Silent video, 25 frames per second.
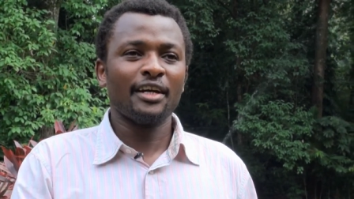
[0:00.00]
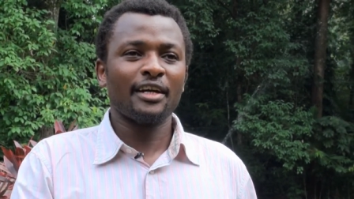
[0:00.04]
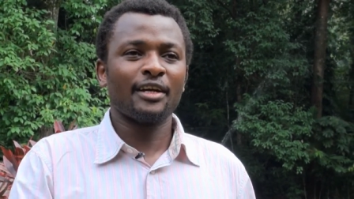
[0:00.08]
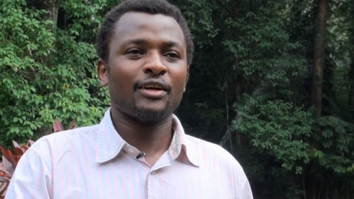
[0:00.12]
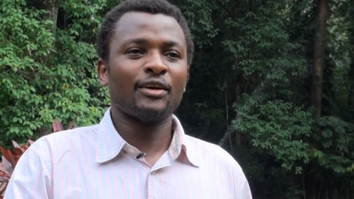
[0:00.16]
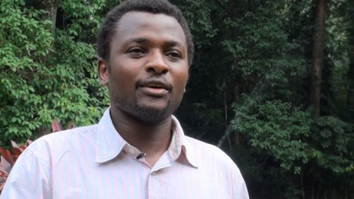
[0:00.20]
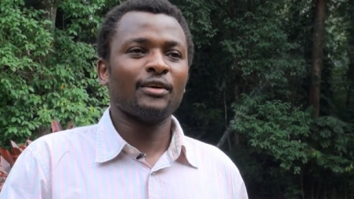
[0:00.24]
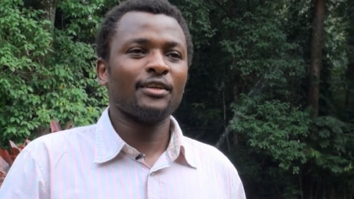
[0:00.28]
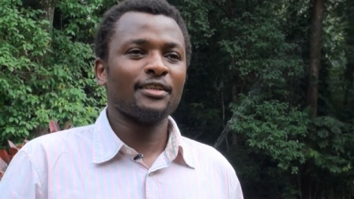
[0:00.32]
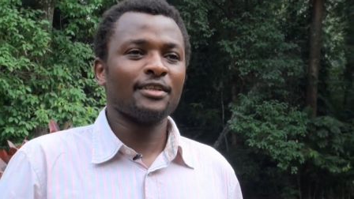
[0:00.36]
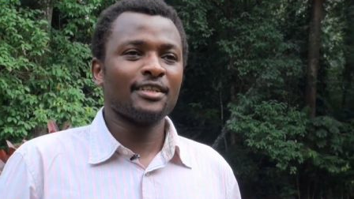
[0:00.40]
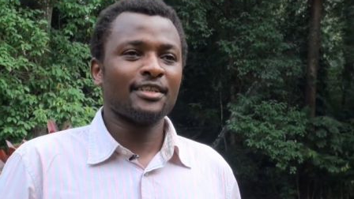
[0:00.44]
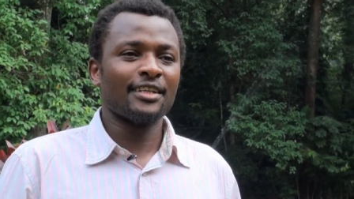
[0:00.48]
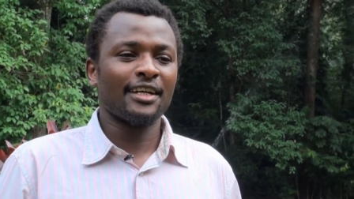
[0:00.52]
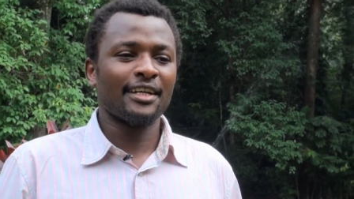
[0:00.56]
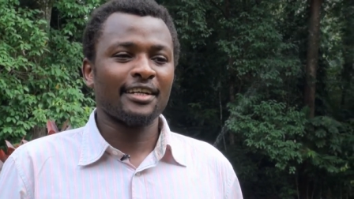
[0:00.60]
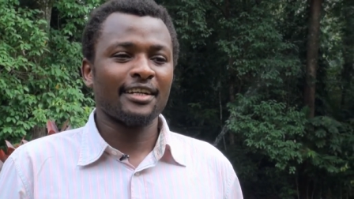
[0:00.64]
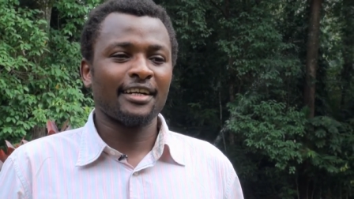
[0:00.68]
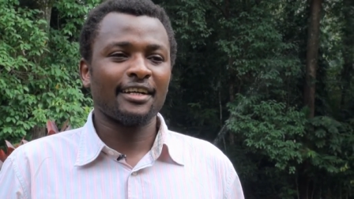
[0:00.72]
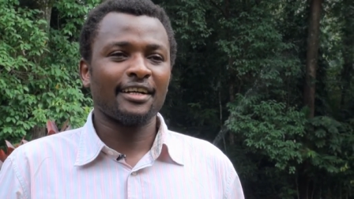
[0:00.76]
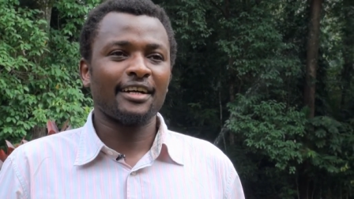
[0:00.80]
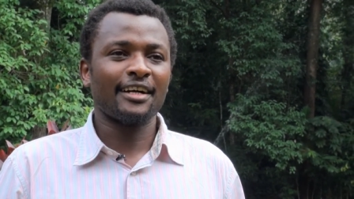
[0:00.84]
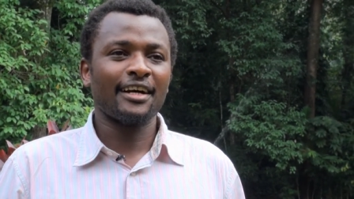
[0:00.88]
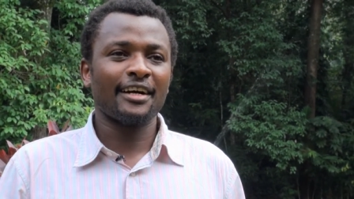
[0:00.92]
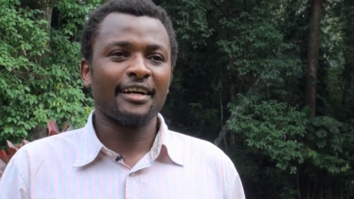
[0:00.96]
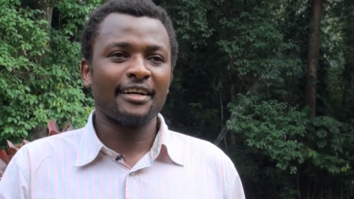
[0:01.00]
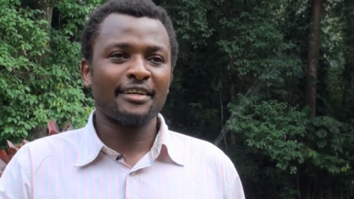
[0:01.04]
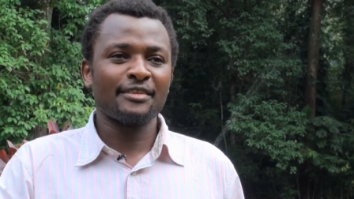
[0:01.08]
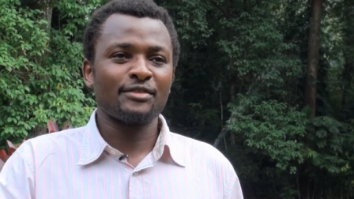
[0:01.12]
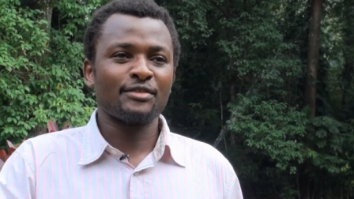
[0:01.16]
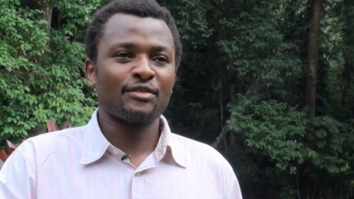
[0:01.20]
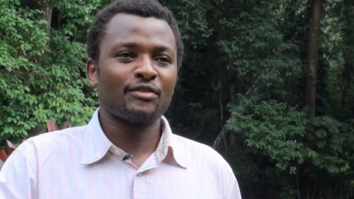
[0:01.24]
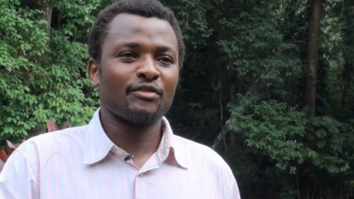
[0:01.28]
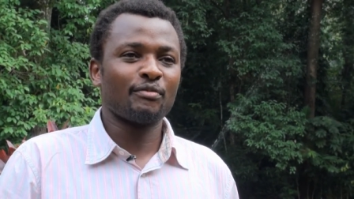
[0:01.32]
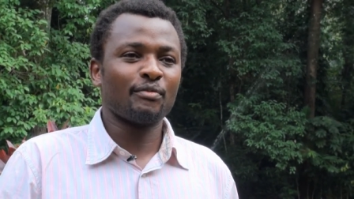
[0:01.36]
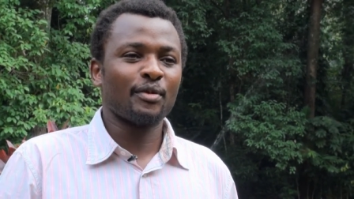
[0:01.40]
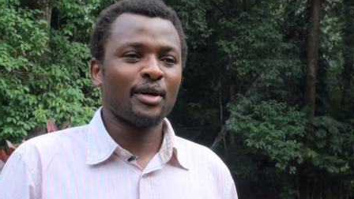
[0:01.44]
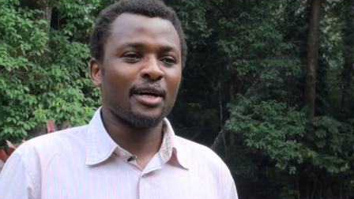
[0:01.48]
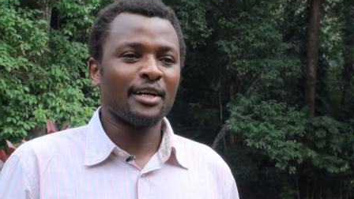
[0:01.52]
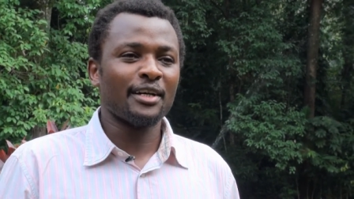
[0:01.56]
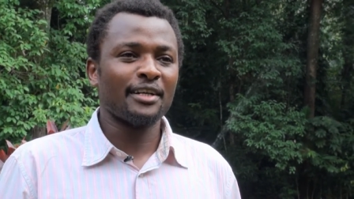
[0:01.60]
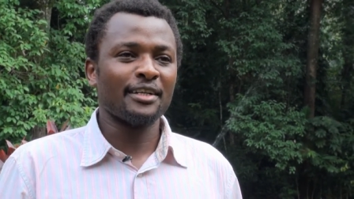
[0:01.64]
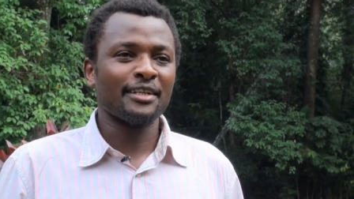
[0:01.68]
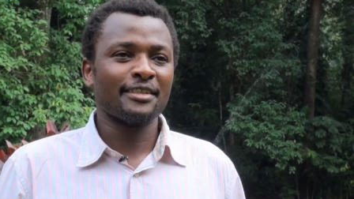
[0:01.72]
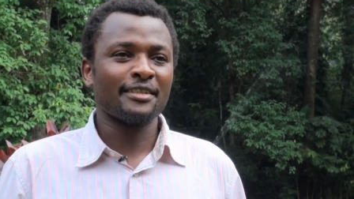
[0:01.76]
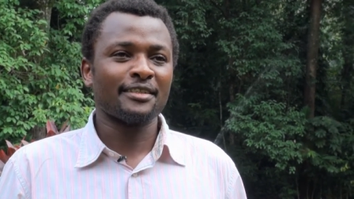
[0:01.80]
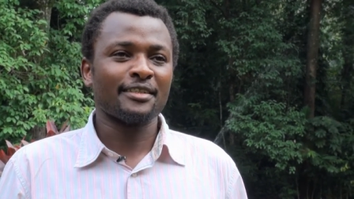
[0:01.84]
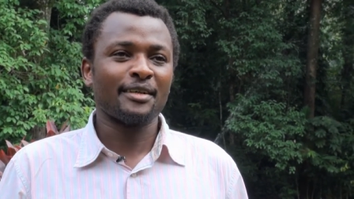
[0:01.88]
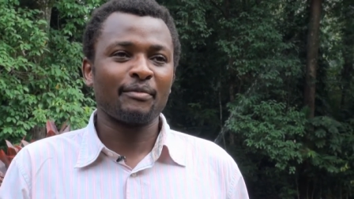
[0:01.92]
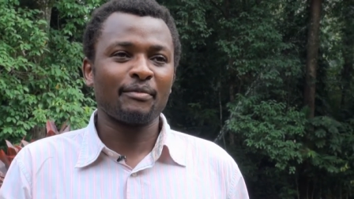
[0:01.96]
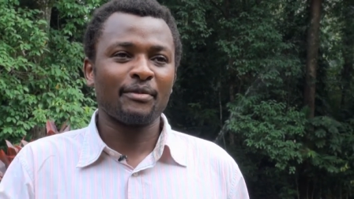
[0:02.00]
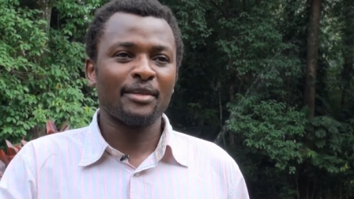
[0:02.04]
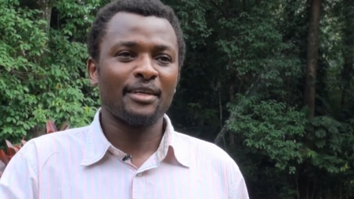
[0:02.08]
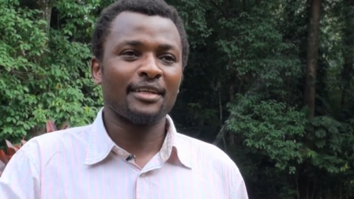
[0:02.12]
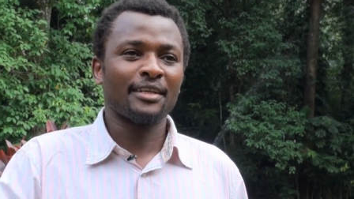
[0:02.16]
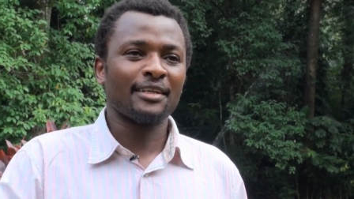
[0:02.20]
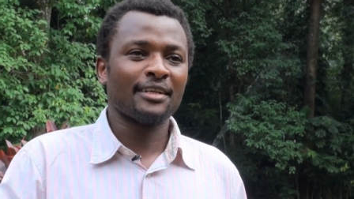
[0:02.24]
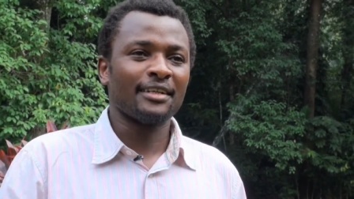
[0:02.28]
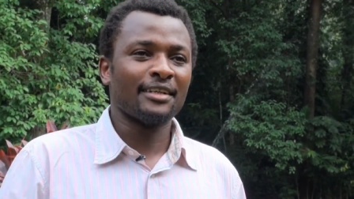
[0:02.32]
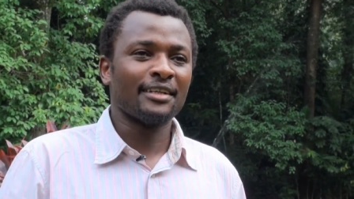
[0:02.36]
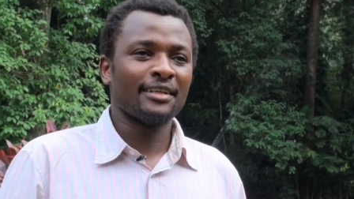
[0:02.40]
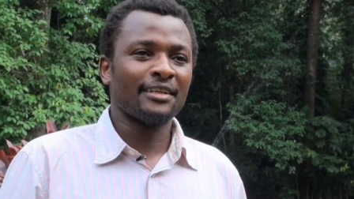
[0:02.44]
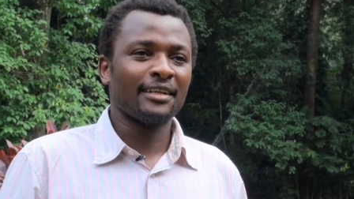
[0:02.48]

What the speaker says: I call it like a currency of buying something.